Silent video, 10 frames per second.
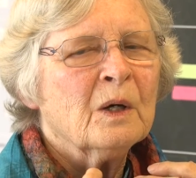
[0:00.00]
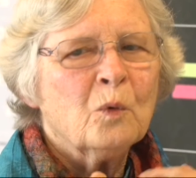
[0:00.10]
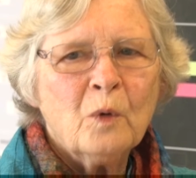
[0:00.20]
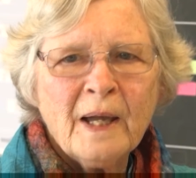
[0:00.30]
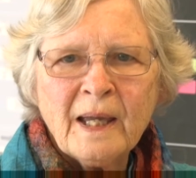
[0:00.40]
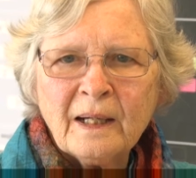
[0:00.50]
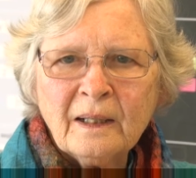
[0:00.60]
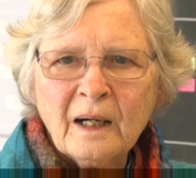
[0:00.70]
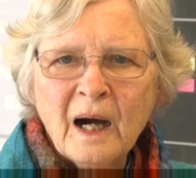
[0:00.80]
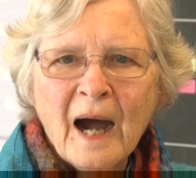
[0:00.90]

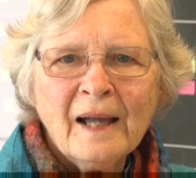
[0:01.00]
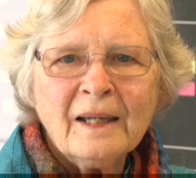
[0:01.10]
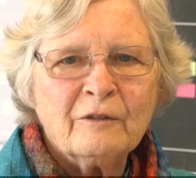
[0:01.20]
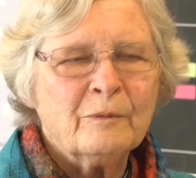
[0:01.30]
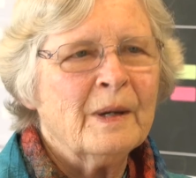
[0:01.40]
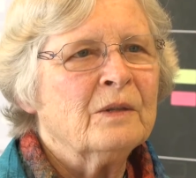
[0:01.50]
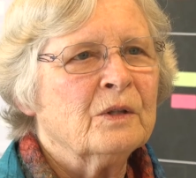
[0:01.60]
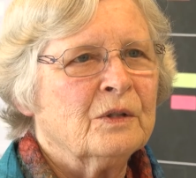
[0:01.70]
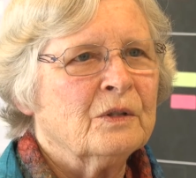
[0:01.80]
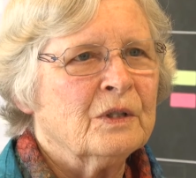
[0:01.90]
where I have made
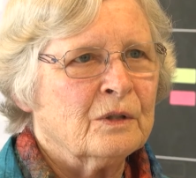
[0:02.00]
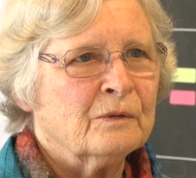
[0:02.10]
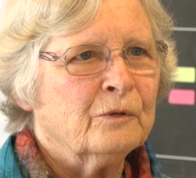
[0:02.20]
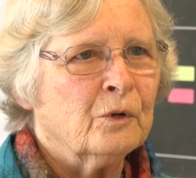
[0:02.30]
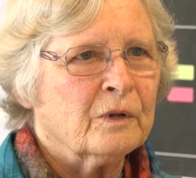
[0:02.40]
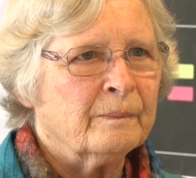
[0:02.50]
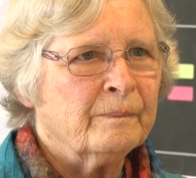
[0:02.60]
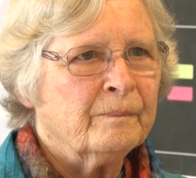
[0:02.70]
this decision for them.